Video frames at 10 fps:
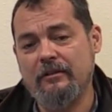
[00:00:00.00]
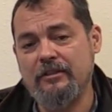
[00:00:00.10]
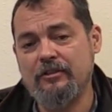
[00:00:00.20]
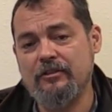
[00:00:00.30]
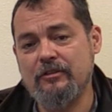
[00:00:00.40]

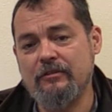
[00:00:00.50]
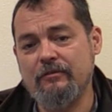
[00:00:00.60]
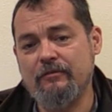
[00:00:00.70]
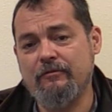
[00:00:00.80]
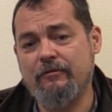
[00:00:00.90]
this
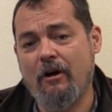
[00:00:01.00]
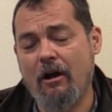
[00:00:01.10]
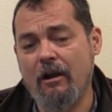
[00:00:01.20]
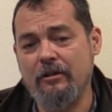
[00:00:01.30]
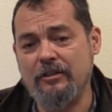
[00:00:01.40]

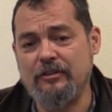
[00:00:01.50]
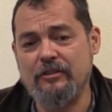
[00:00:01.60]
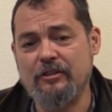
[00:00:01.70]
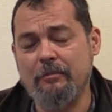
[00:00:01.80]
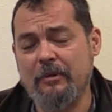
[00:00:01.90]
virus
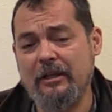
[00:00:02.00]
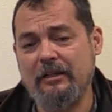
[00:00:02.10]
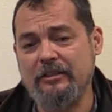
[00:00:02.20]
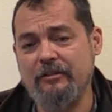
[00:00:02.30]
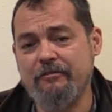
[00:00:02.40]
is
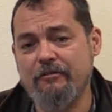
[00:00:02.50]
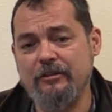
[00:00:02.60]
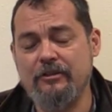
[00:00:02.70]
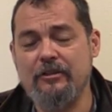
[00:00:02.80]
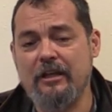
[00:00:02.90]
completely
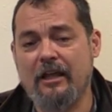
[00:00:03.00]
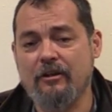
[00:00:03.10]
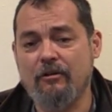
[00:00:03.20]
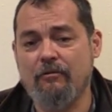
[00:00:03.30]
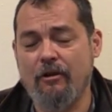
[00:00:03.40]
different to the
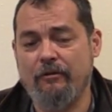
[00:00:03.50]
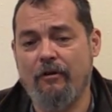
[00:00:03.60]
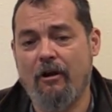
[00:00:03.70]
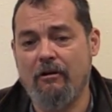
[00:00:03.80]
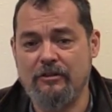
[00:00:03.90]
other
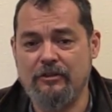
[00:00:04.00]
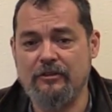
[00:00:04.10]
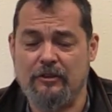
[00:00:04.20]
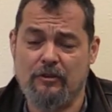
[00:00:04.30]
coronaviruses,